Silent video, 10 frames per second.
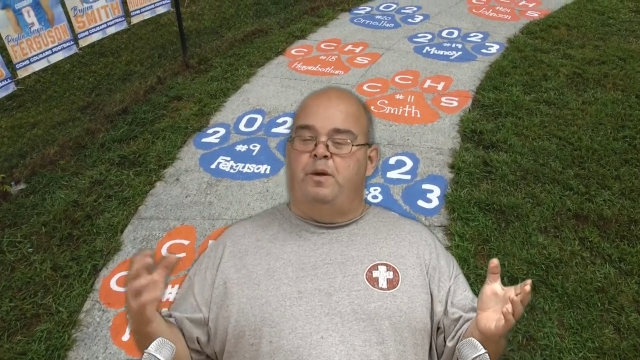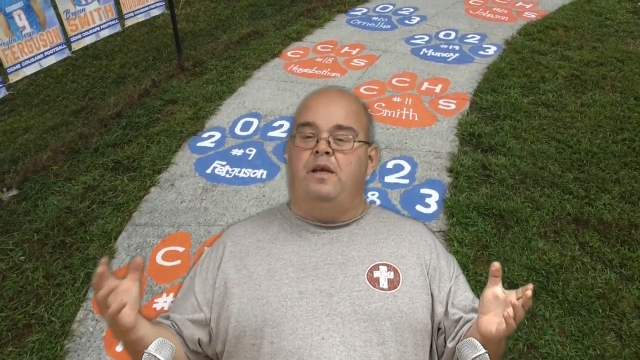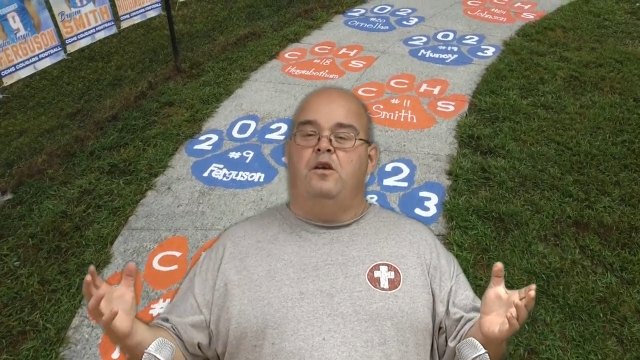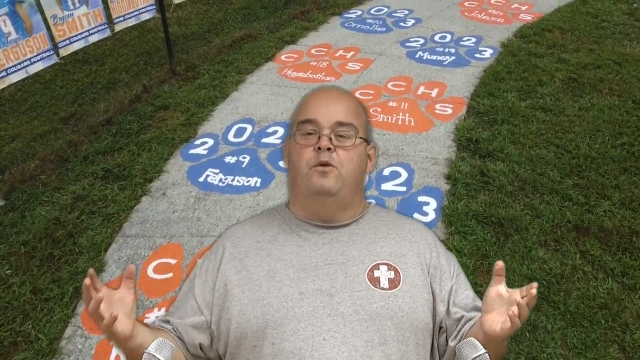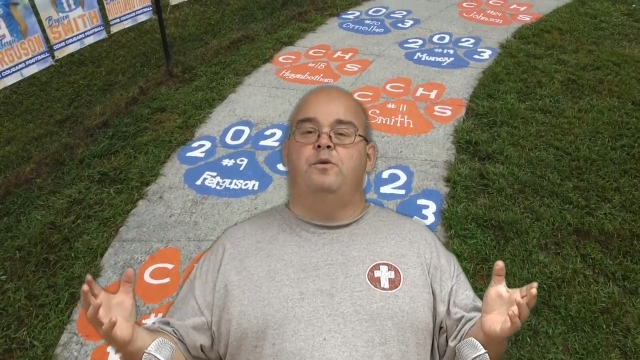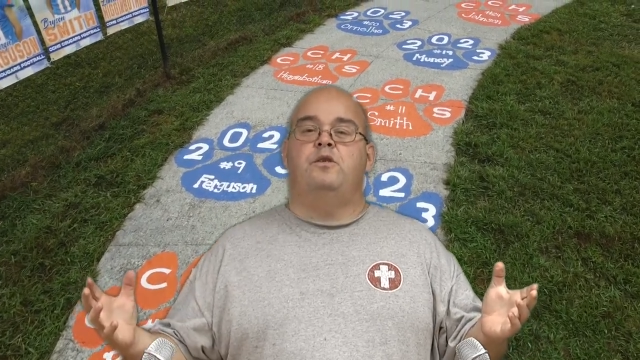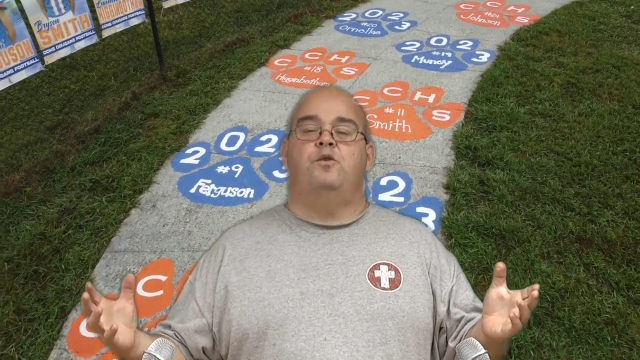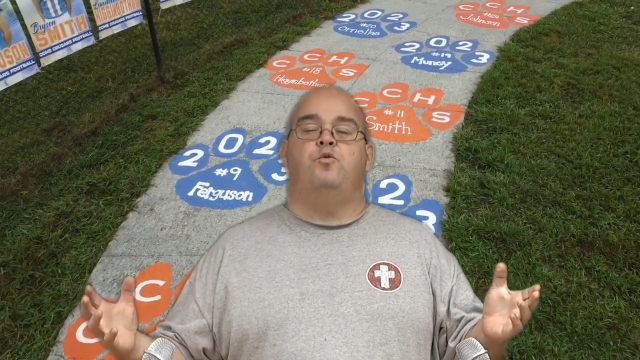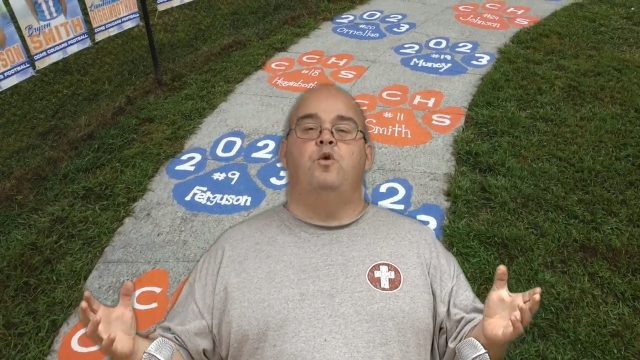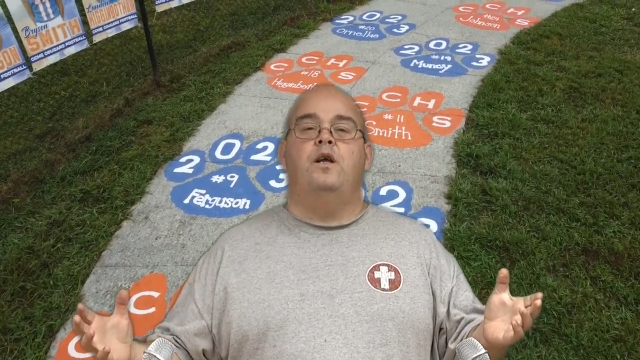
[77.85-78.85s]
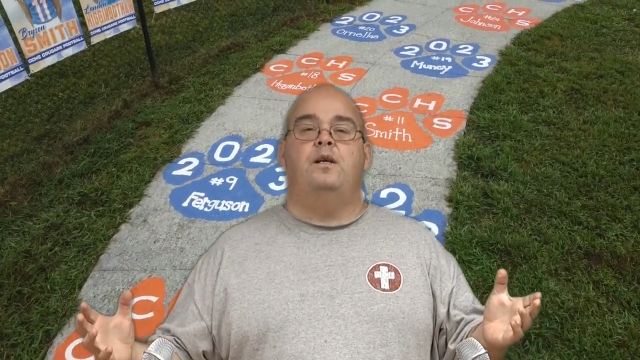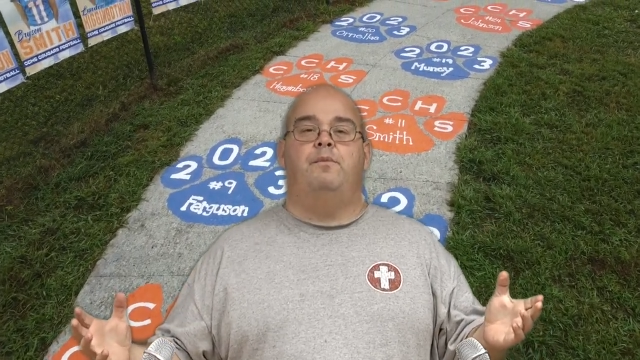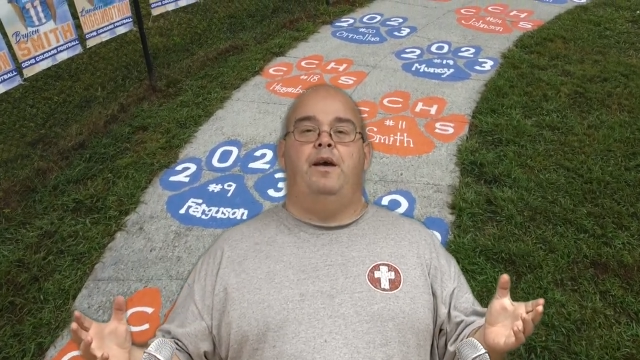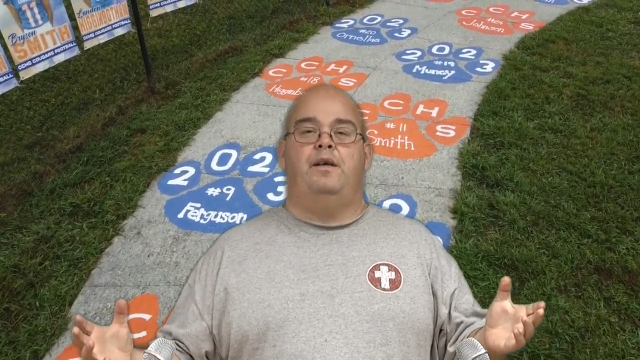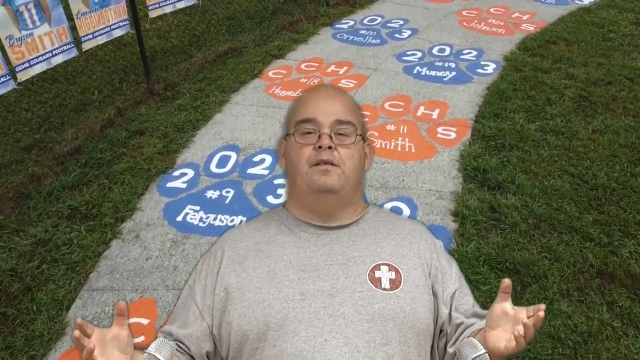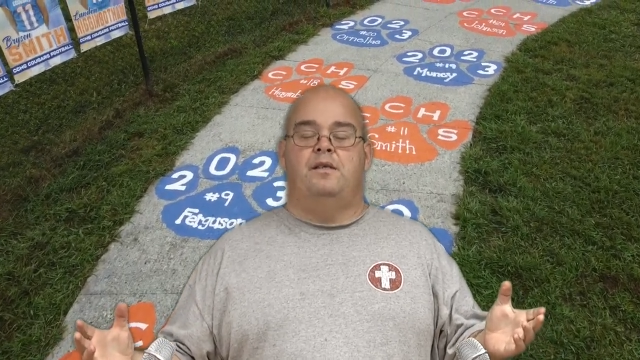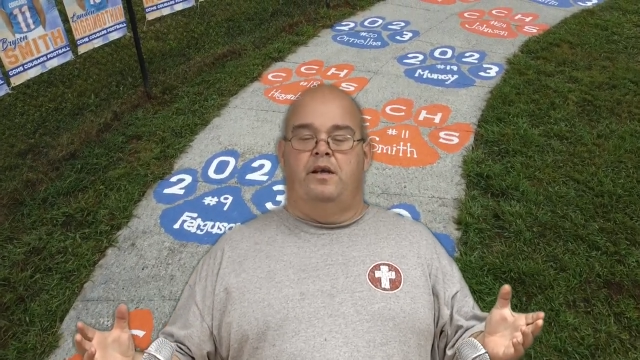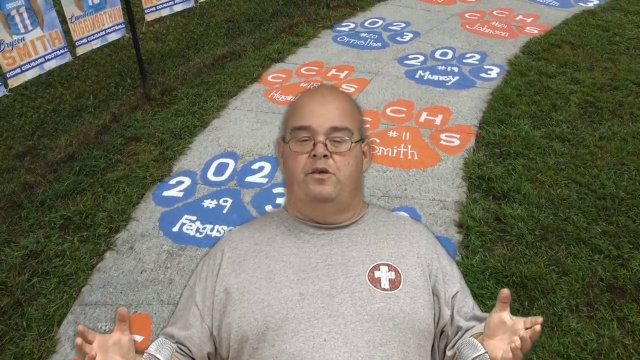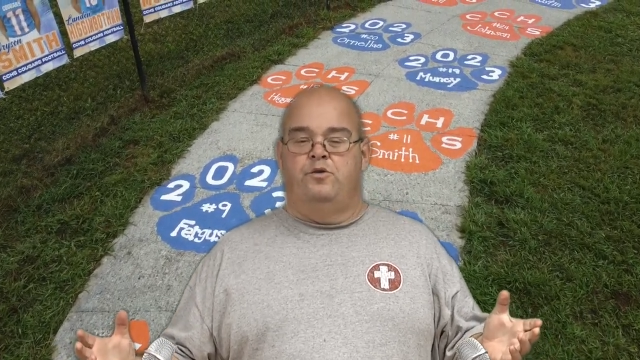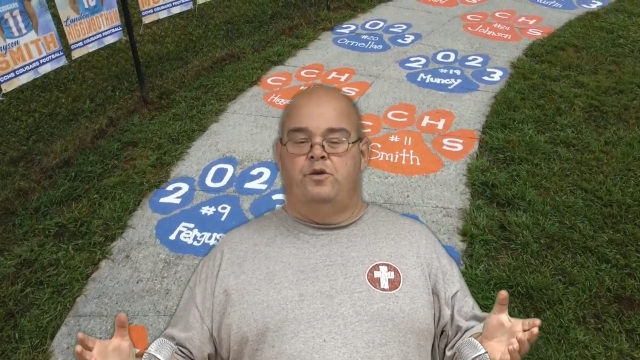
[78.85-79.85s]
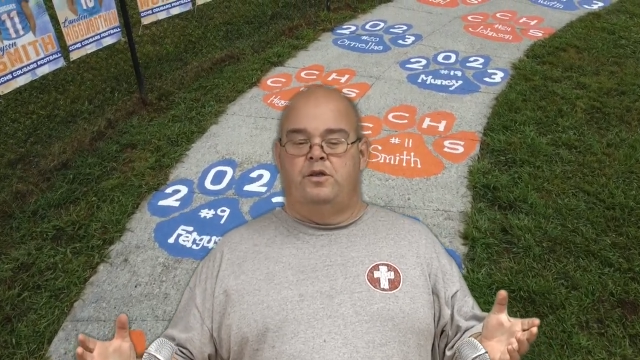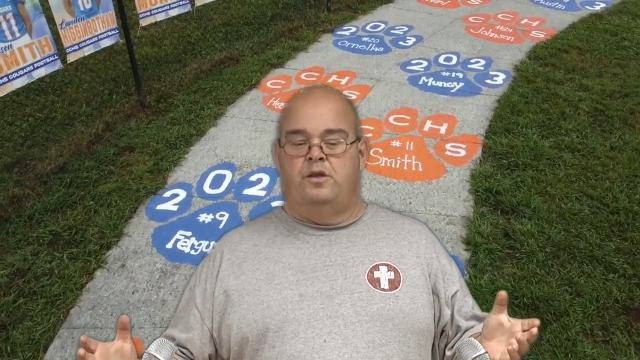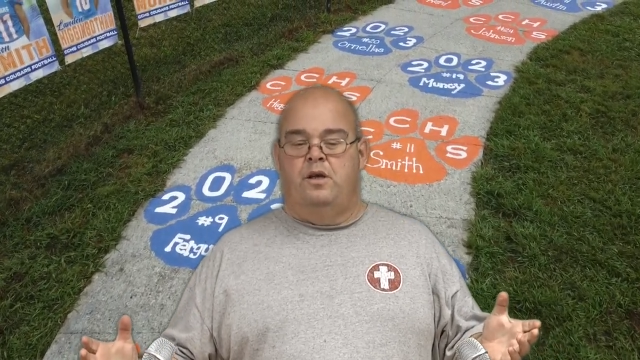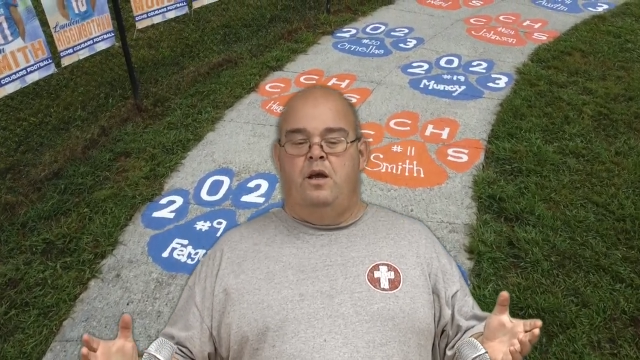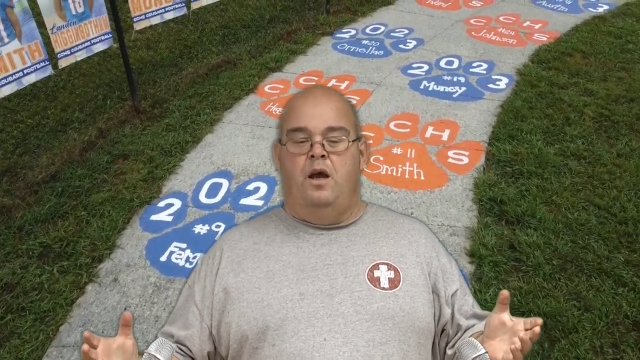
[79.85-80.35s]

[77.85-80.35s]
Peyton Gilbert as a running back is dangerous.